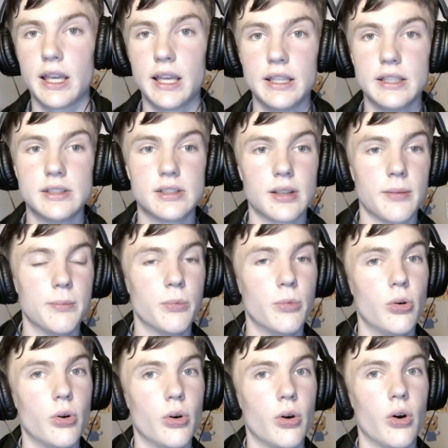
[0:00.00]
is
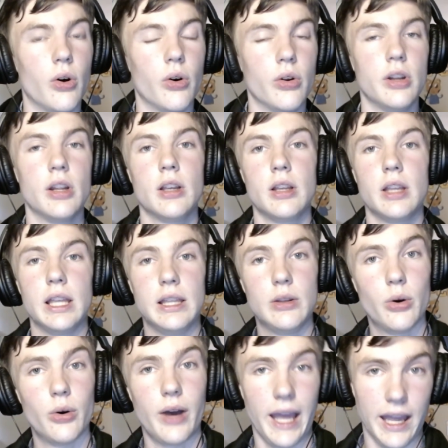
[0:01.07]
more on
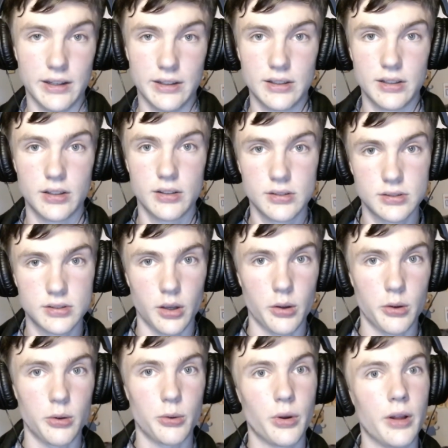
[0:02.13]
your end.
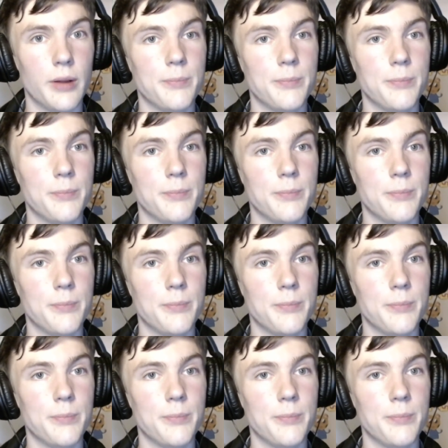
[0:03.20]
So